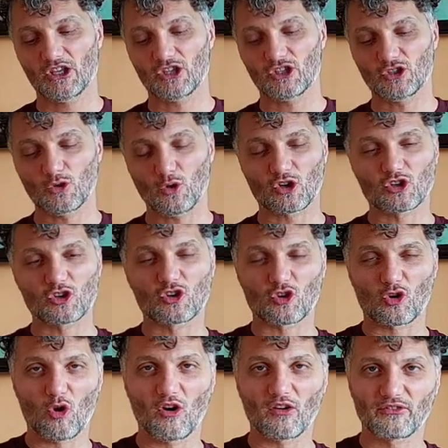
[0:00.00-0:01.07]
Your
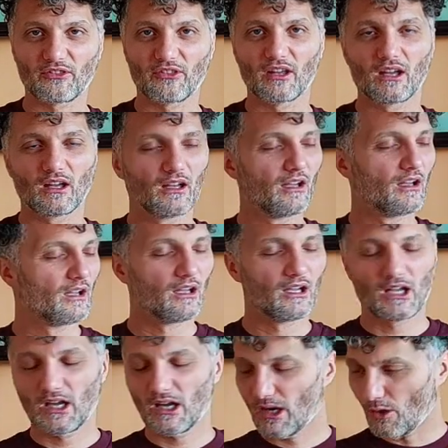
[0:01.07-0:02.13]
growth
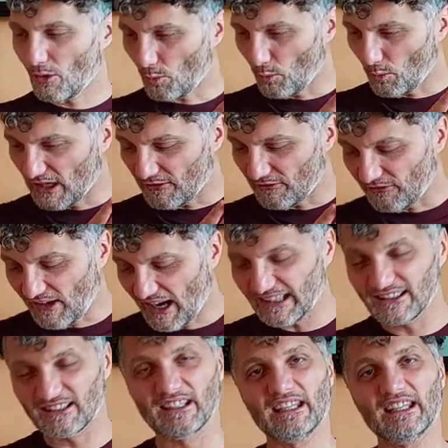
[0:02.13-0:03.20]
will
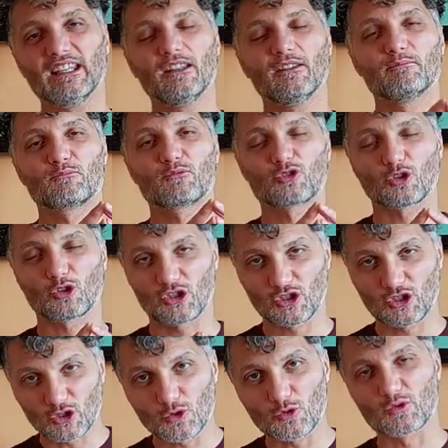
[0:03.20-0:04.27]
finally
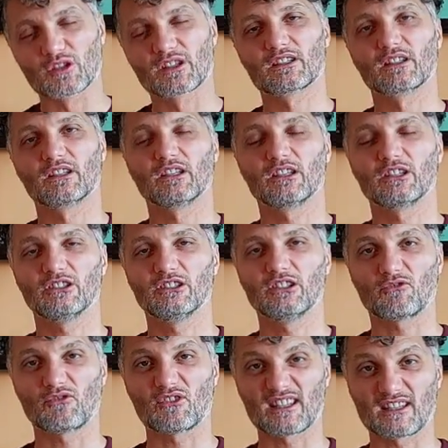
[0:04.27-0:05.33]
produce the
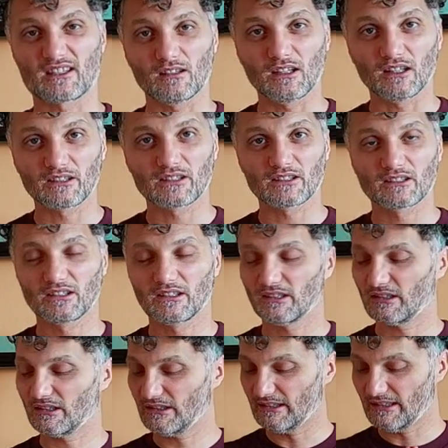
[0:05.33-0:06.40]
result
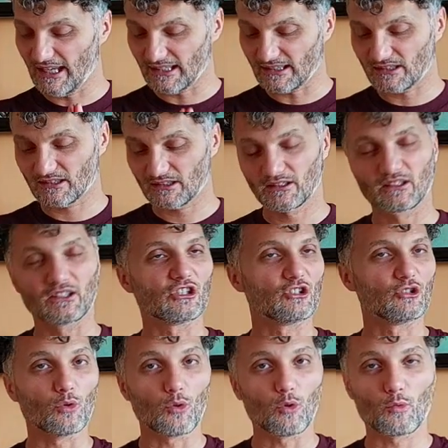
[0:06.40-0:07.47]
that
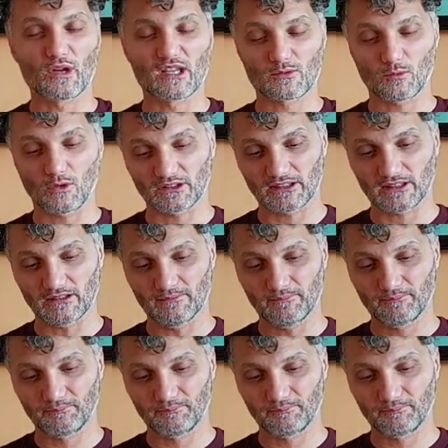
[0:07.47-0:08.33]
you always wanted.